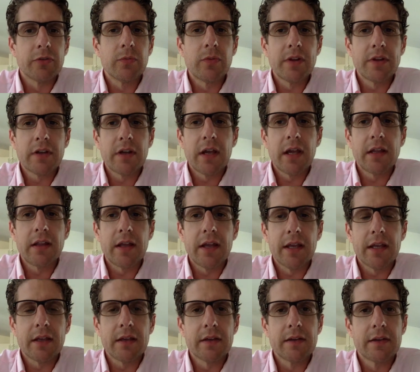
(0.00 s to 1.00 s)
One that I
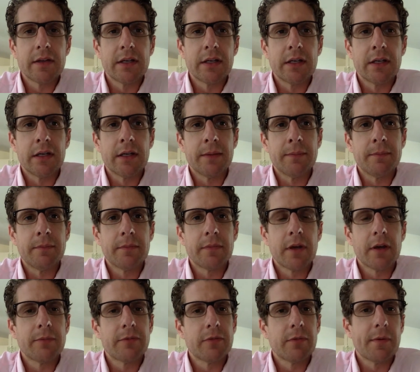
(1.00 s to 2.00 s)
like
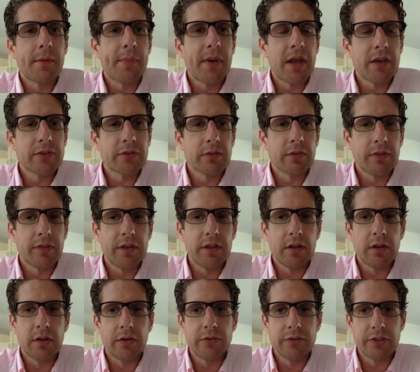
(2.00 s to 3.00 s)
comes from a pastoral
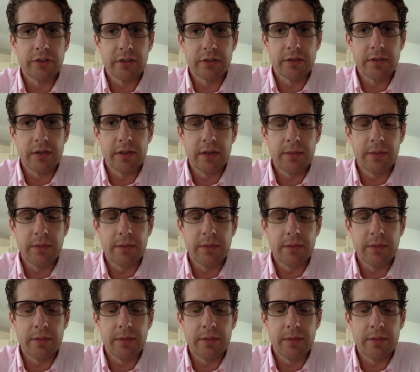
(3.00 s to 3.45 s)
theologian,